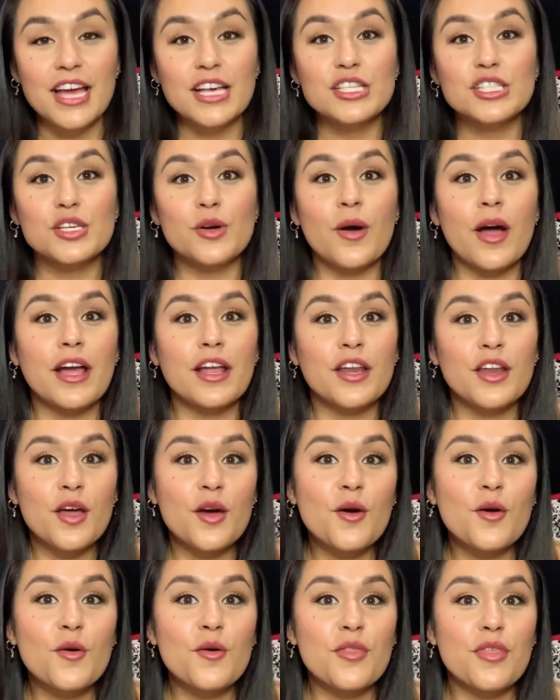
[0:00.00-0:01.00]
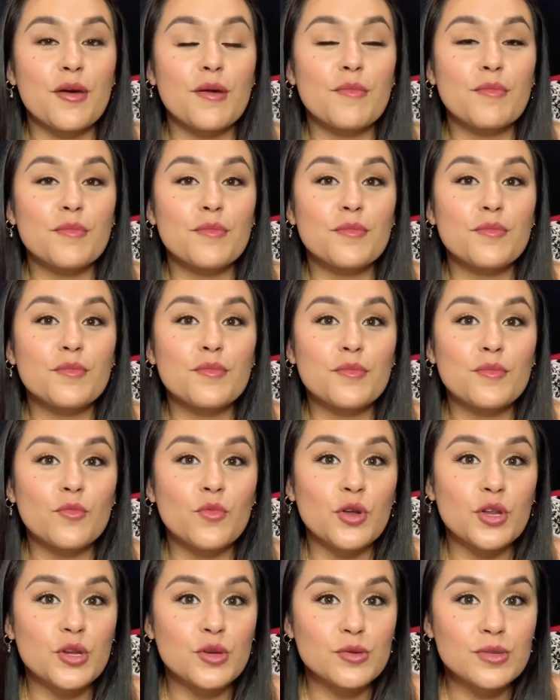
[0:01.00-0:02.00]
So I know that
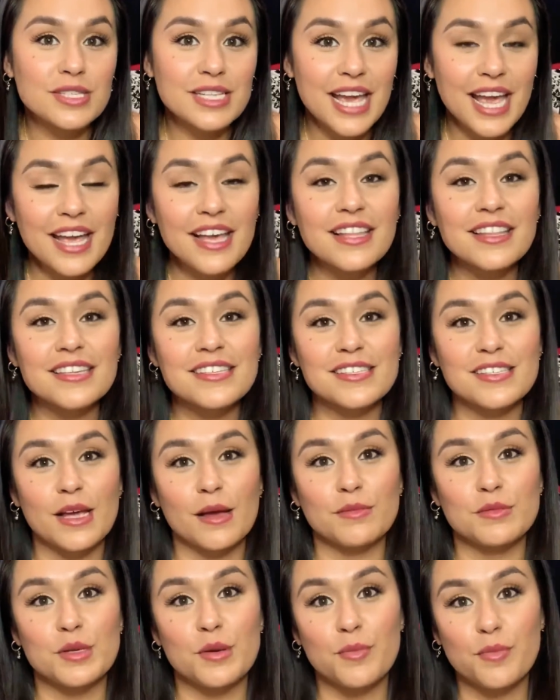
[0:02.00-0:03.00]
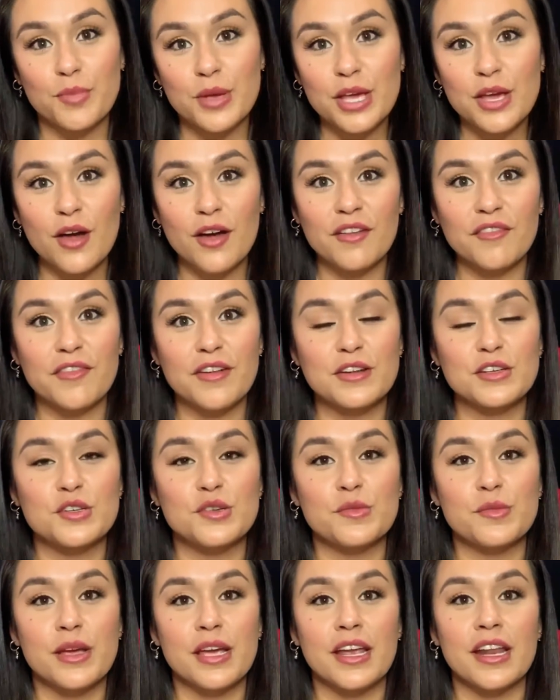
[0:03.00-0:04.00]
when you take this step to be on
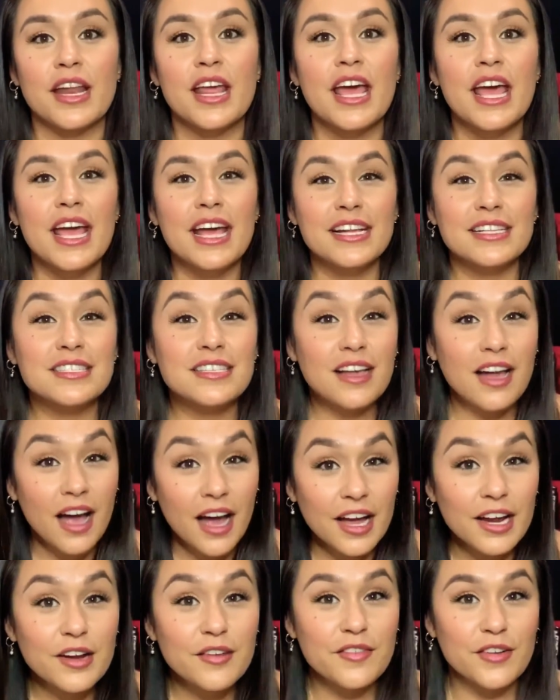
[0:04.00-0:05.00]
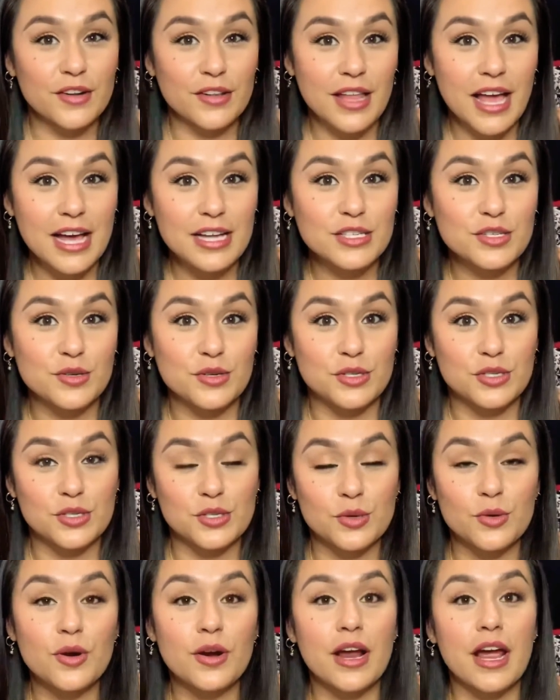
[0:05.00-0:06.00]
Phentermine, it's kind of your last
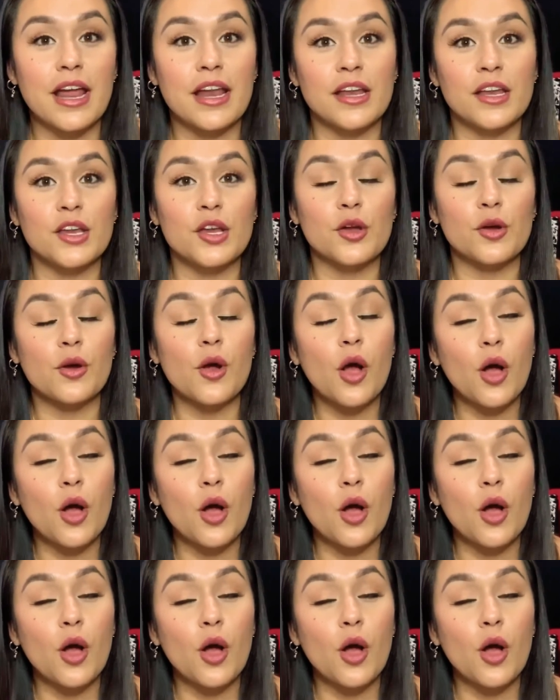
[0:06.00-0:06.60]
resort, and you're